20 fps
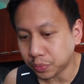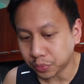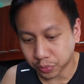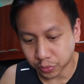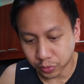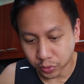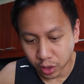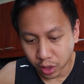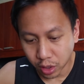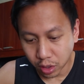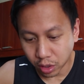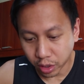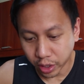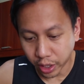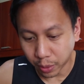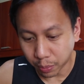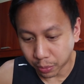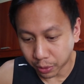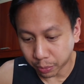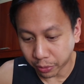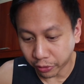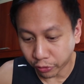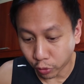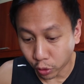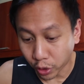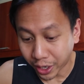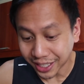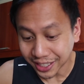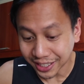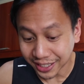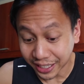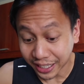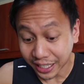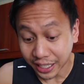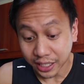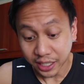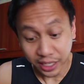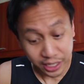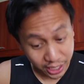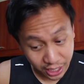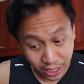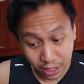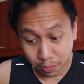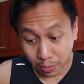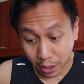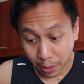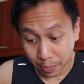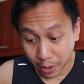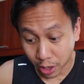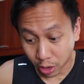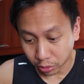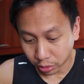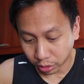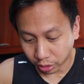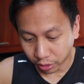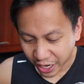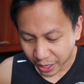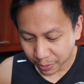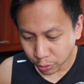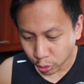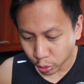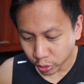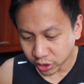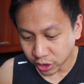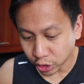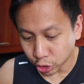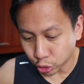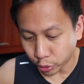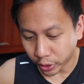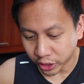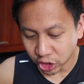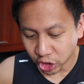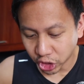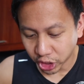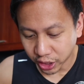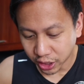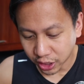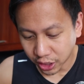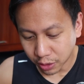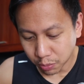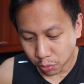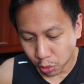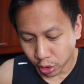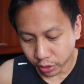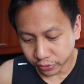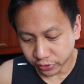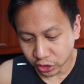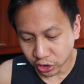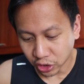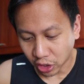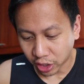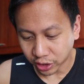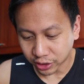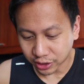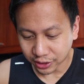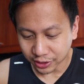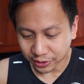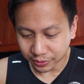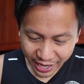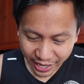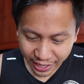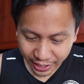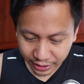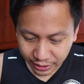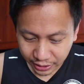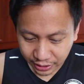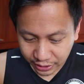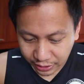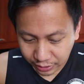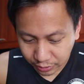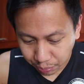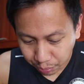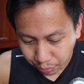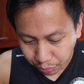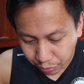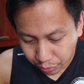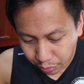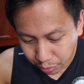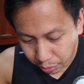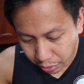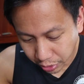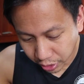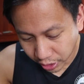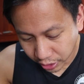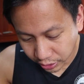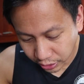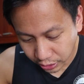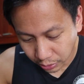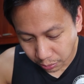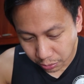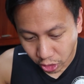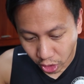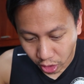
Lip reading: Mm. Okay, but before I stick it in my mouth, I'm going to drench it in more of the sauce and put on some